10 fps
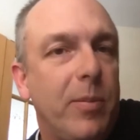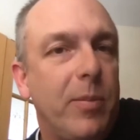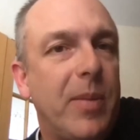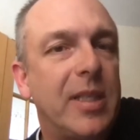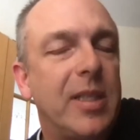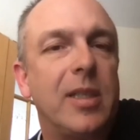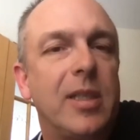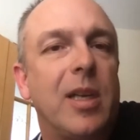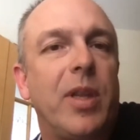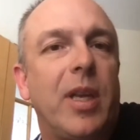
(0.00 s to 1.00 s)
But I could be
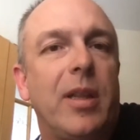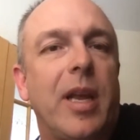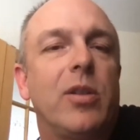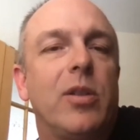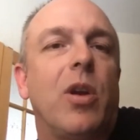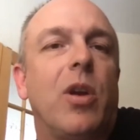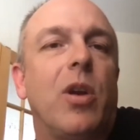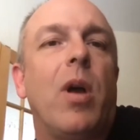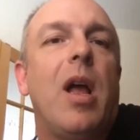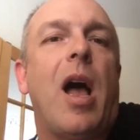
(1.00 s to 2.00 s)
missing something there.
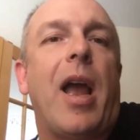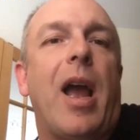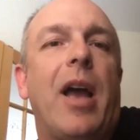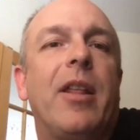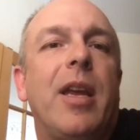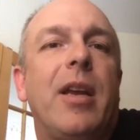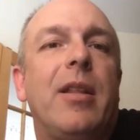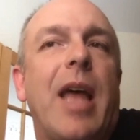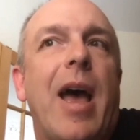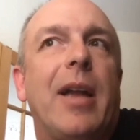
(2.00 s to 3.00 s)
So I, I
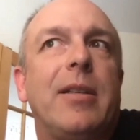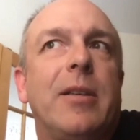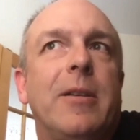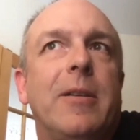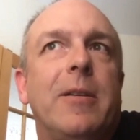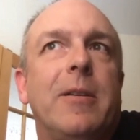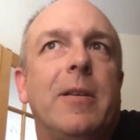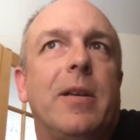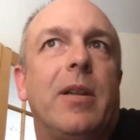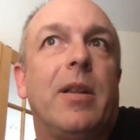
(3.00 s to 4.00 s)
think that,
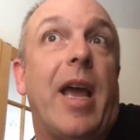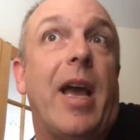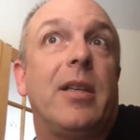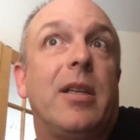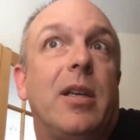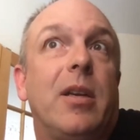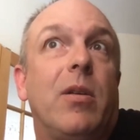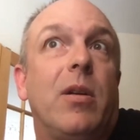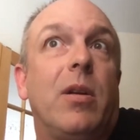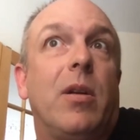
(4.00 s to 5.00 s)
that
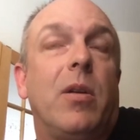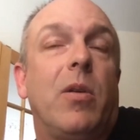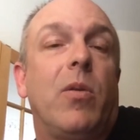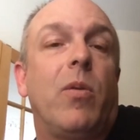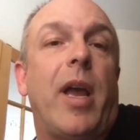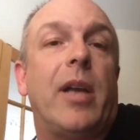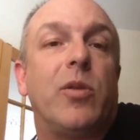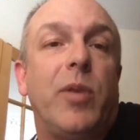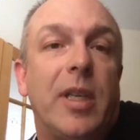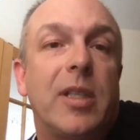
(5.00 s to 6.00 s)

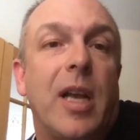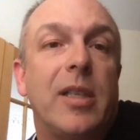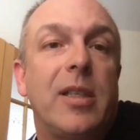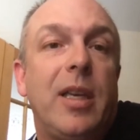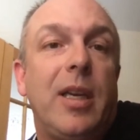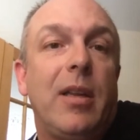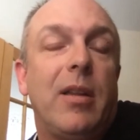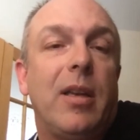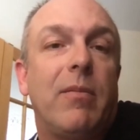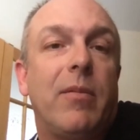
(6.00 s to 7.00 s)
as we discussed the,
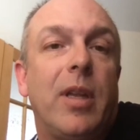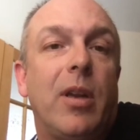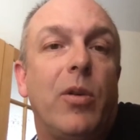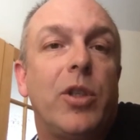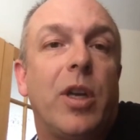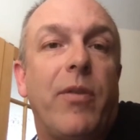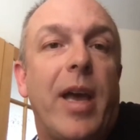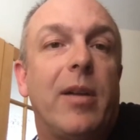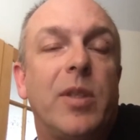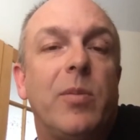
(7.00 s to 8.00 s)
the, the notion of
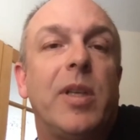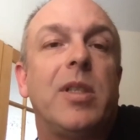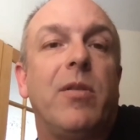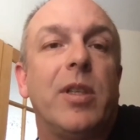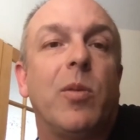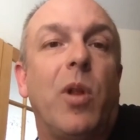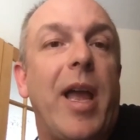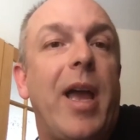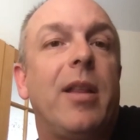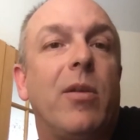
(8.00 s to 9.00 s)
Adam Smith's invisible
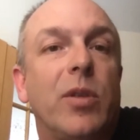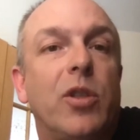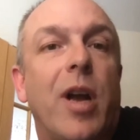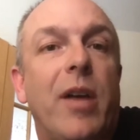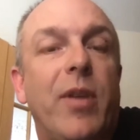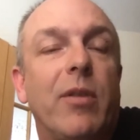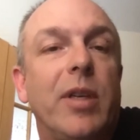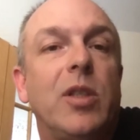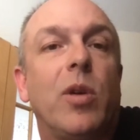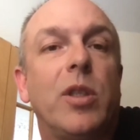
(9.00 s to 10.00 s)
hand that was driving
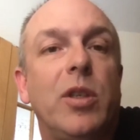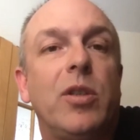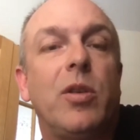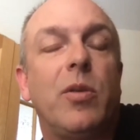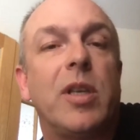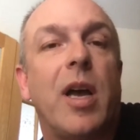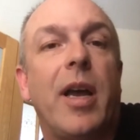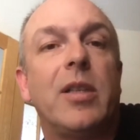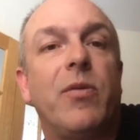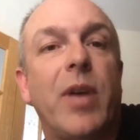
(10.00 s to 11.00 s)
resource use to its
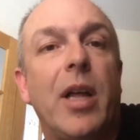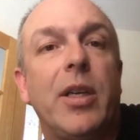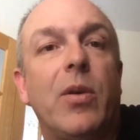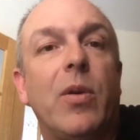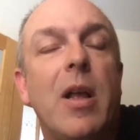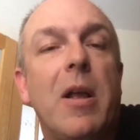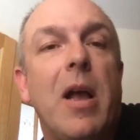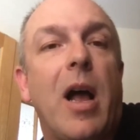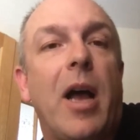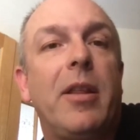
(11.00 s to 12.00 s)
highest value,
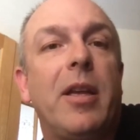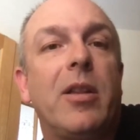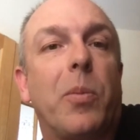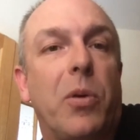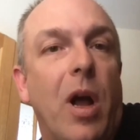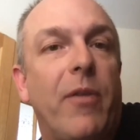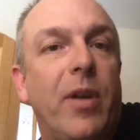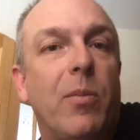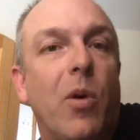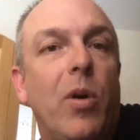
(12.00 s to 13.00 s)
I think the
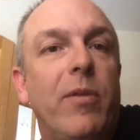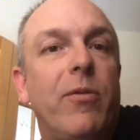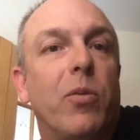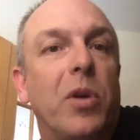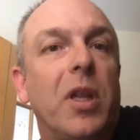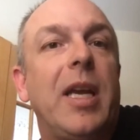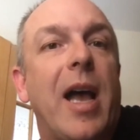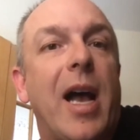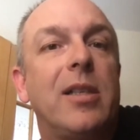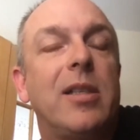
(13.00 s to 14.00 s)
profit motive really
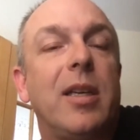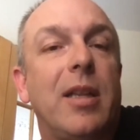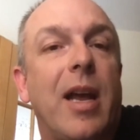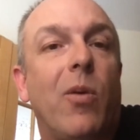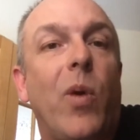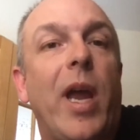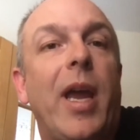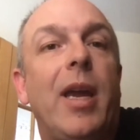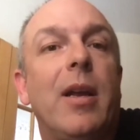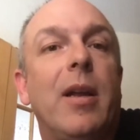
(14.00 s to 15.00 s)
acts in that
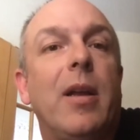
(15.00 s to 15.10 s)
way